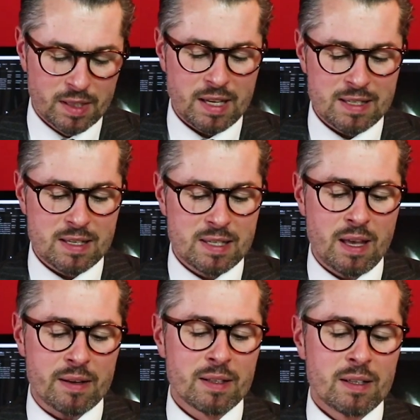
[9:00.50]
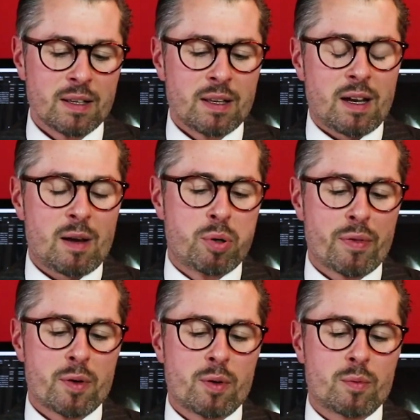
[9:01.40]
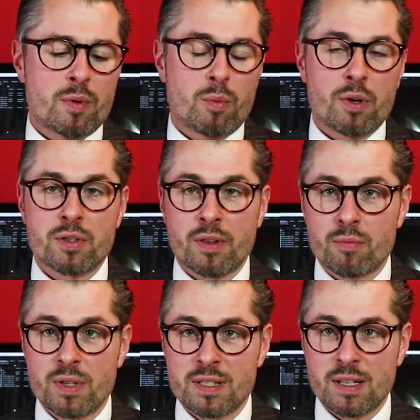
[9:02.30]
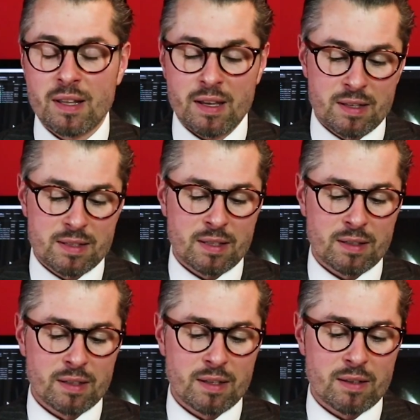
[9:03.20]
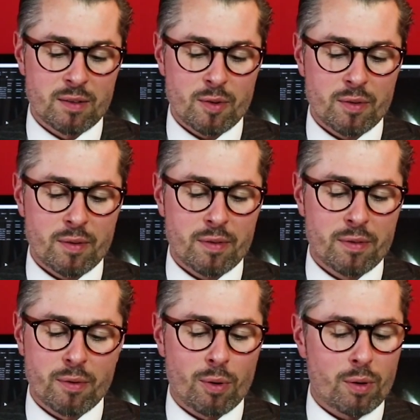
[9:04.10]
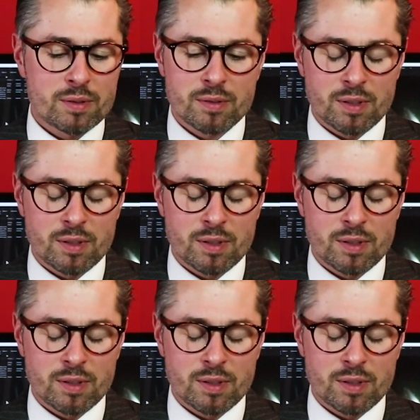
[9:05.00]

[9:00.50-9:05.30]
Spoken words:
As I said, I put the watch on the wrist and I instantly thought,